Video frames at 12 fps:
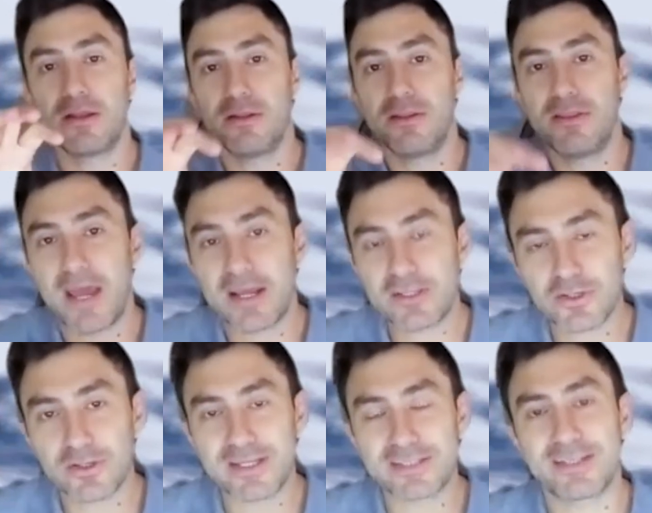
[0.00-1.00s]

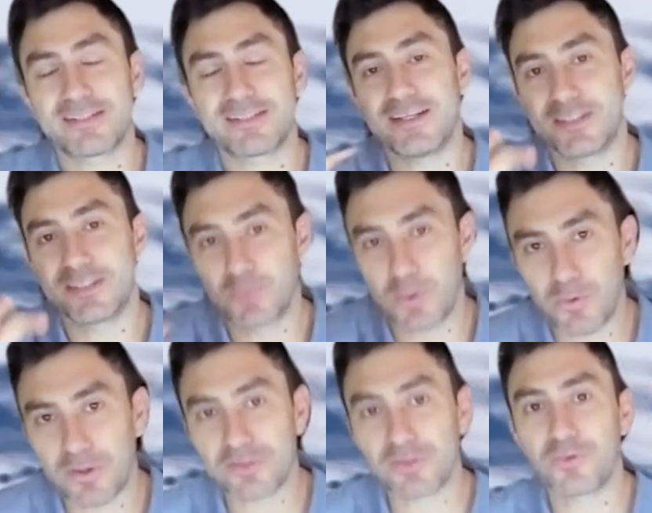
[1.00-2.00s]
Naturally, as data scientists, we
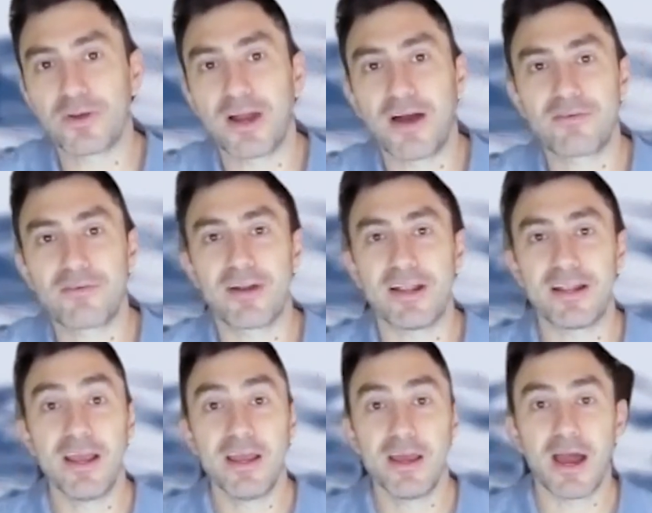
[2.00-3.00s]
want to cover it
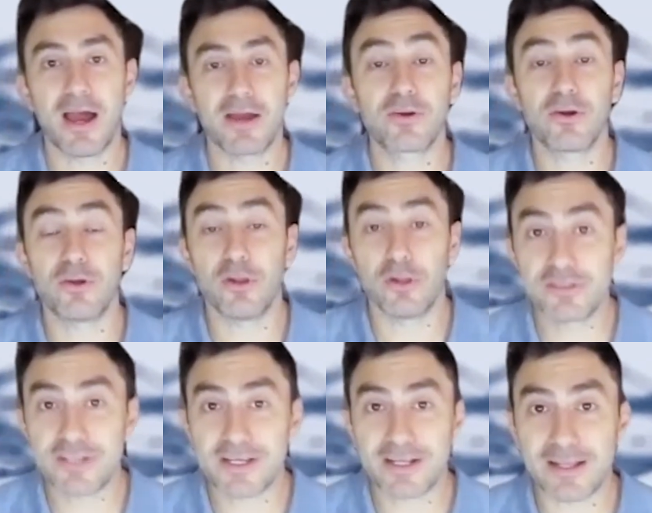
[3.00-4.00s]

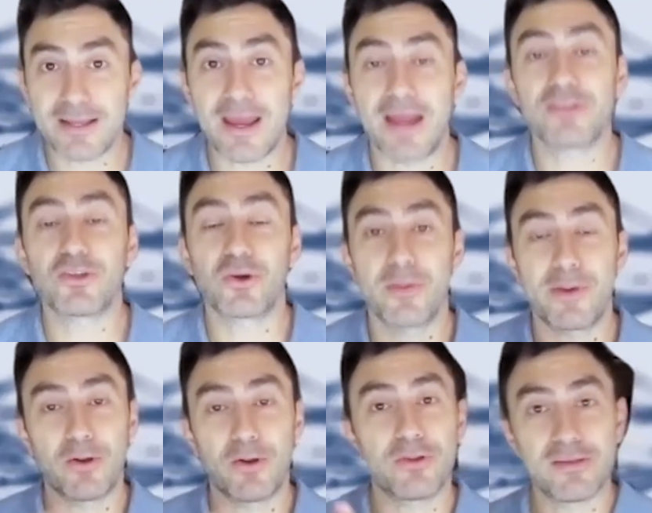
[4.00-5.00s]
chronologically and talk about
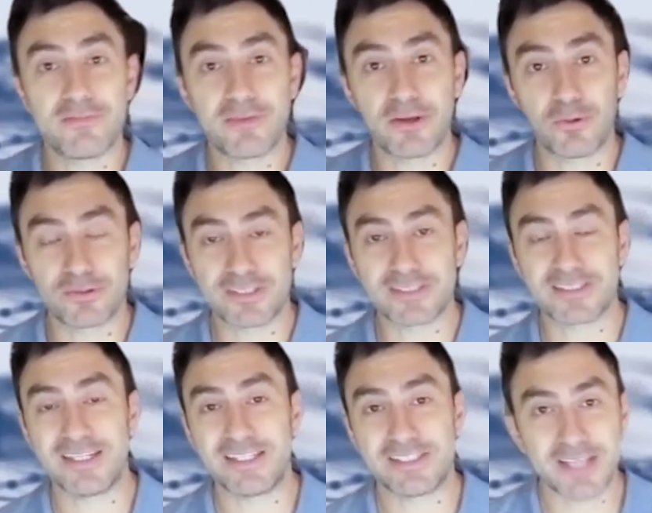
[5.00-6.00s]
all the difficulties
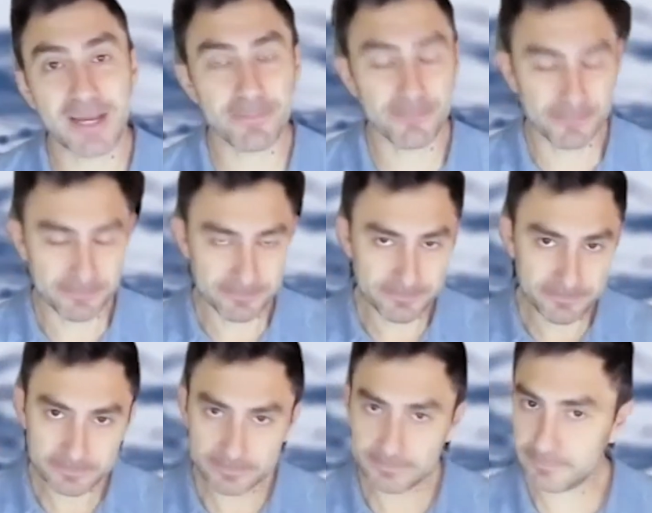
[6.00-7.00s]
in each step.
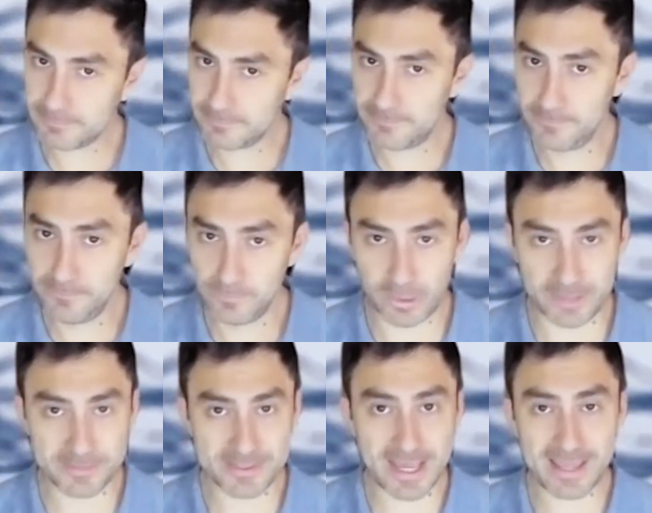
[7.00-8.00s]
What
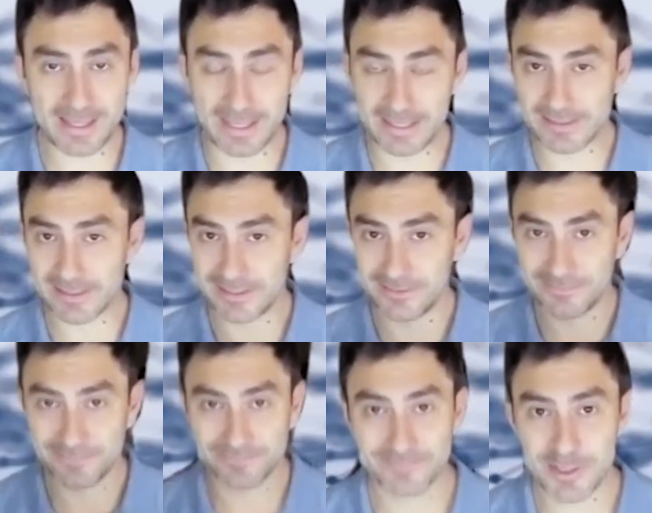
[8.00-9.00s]
I'm saying is,
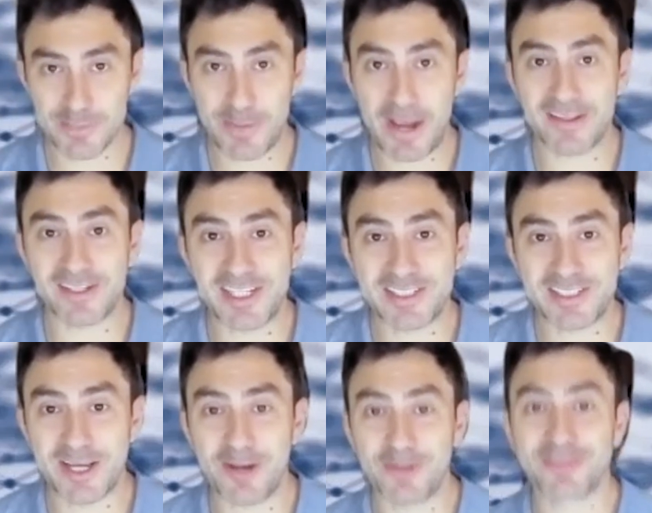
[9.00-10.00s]
spare the
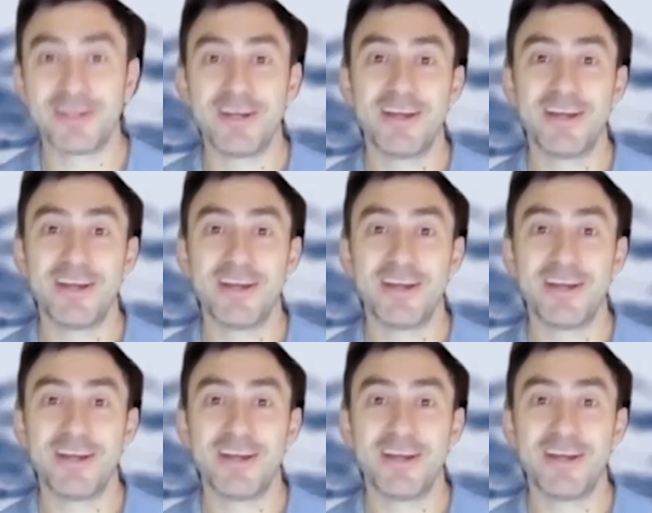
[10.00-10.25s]
details,